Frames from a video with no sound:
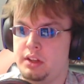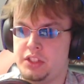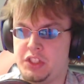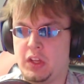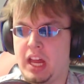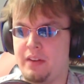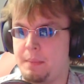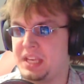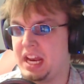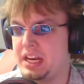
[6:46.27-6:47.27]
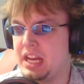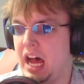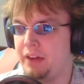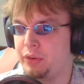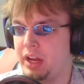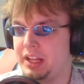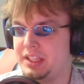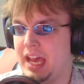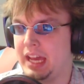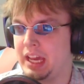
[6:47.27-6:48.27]
Still kind of upset at Nah for not
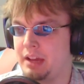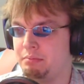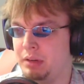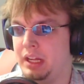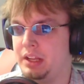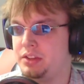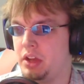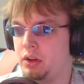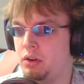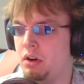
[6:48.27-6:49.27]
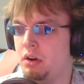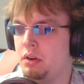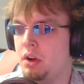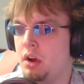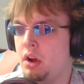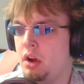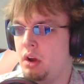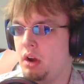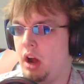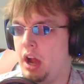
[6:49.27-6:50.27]
attacking, but it's like, oh,
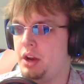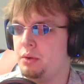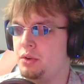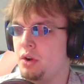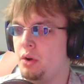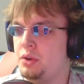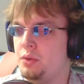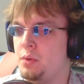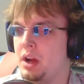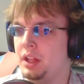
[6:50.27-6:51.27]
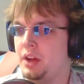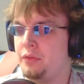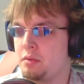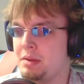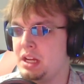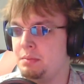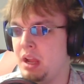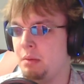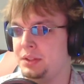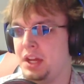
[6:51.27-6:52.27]
I don't know you well enough for me to be
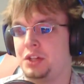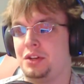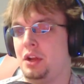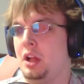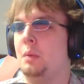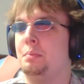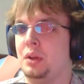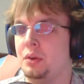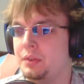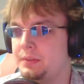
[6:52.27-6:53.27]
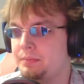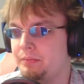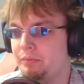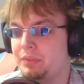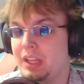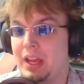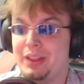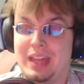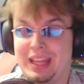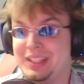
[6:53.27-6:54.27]
able to actually help you.
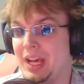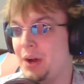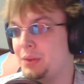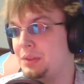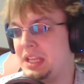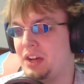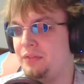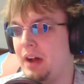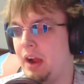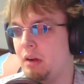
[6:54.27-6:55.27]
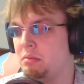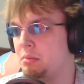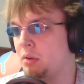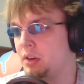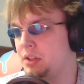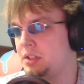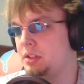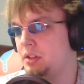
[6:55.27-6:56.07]
That's how. That's how Fire Emblem works.